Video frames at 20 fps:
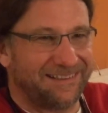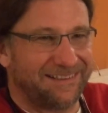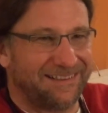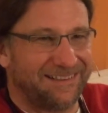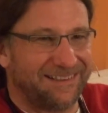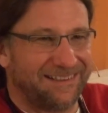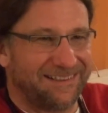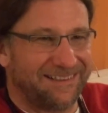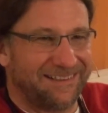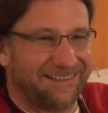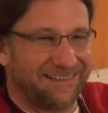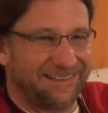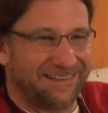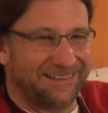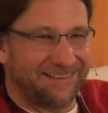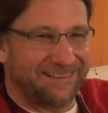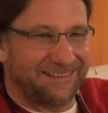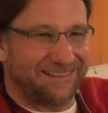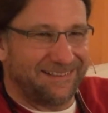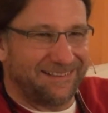
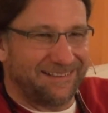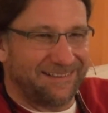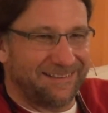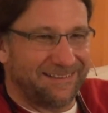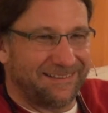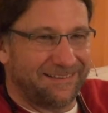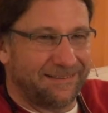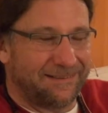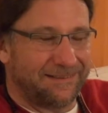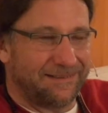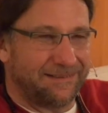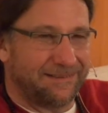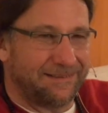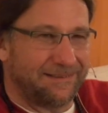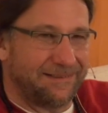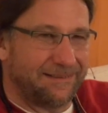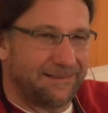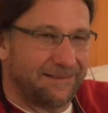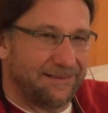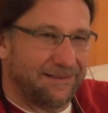
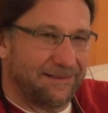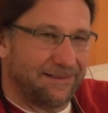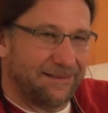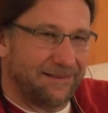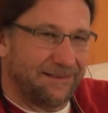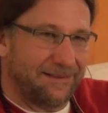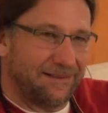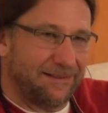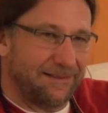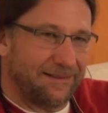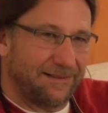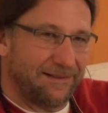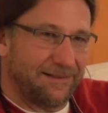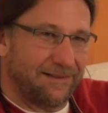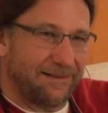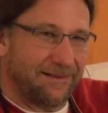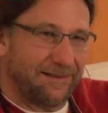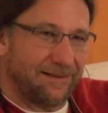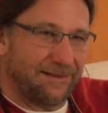No one is speaking in this clip.